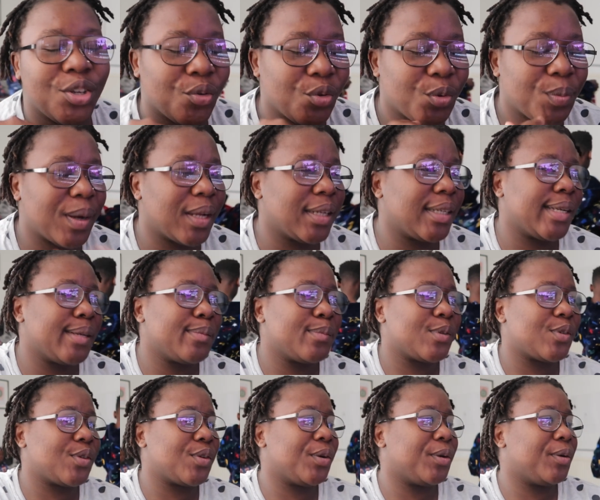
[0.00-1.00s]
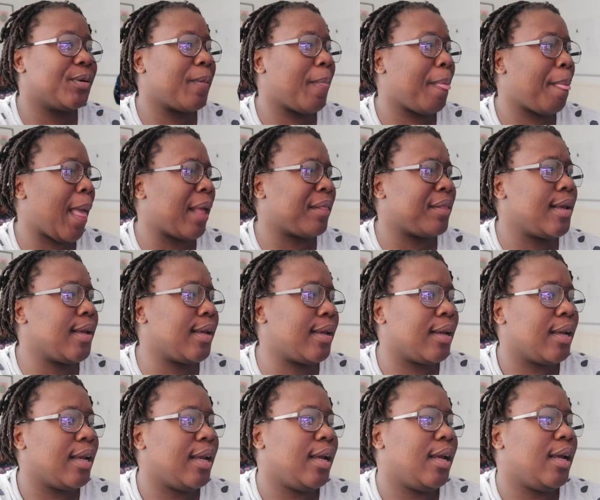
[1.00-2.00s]
Yoruba name. So I
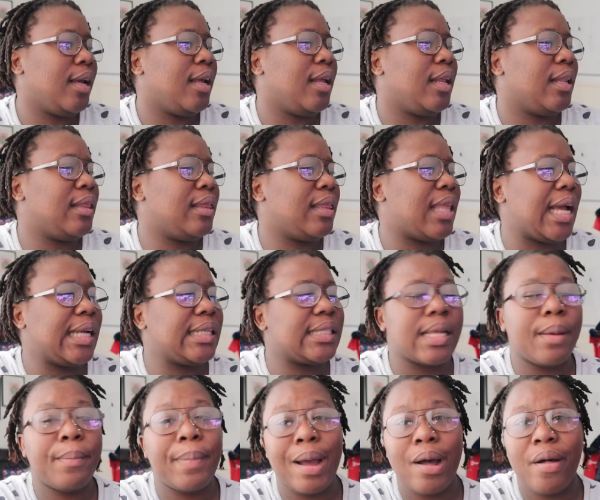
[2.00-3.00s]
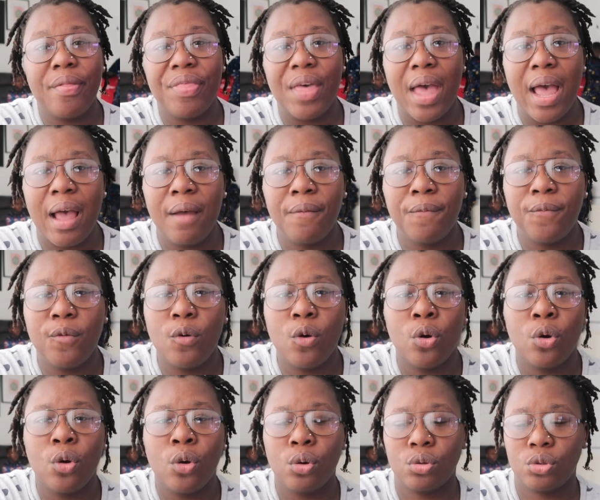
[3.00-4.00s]
think that's about that
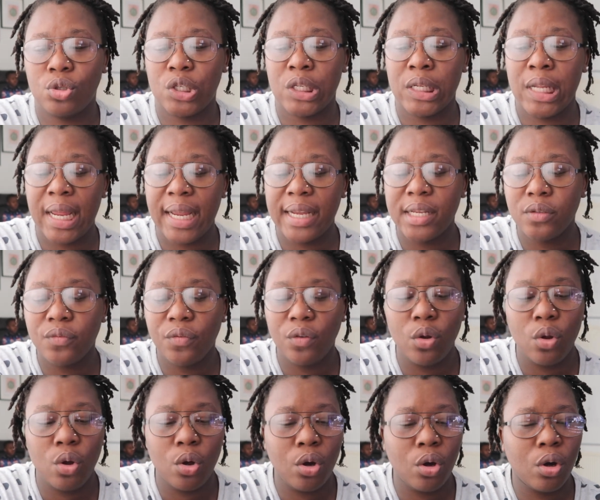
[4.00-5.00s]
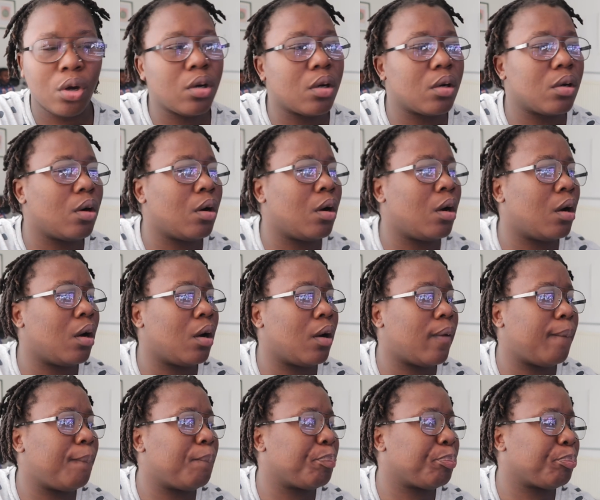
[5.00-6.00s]
for today's vlog.
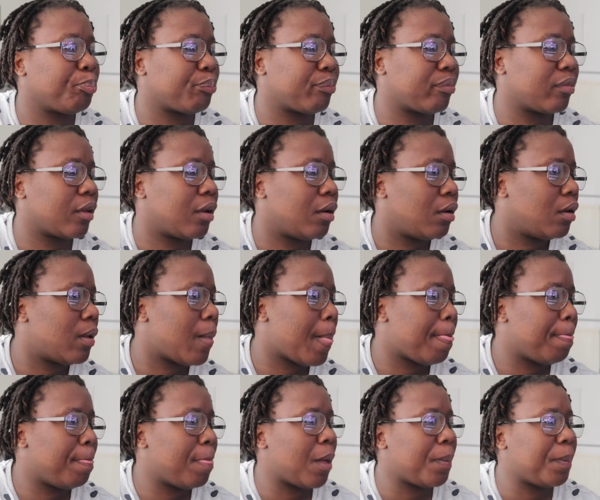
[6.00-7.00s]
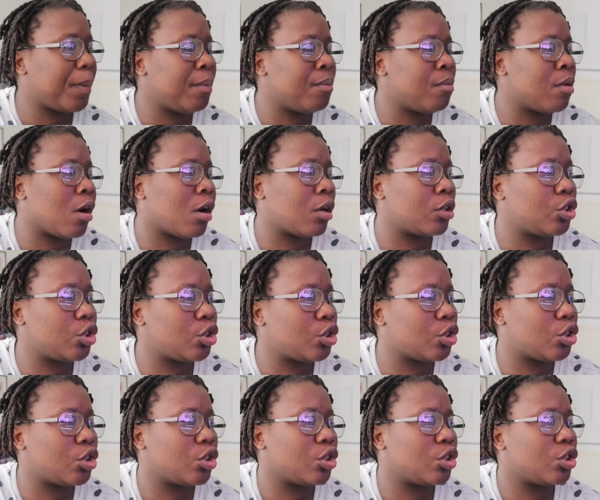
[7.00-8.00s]
Um, Nothing
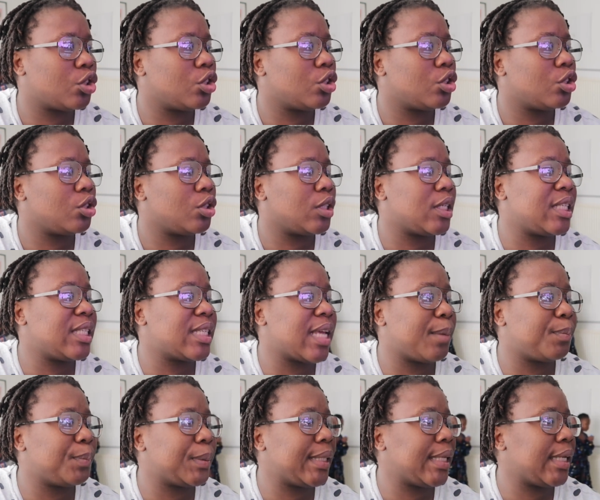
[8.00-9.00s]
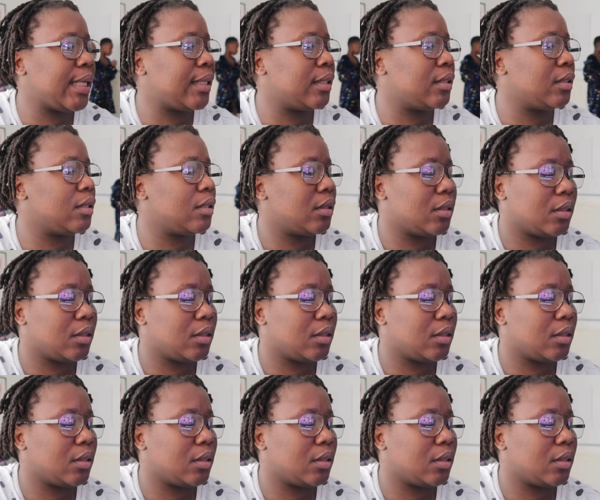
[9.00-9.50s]
much is happening.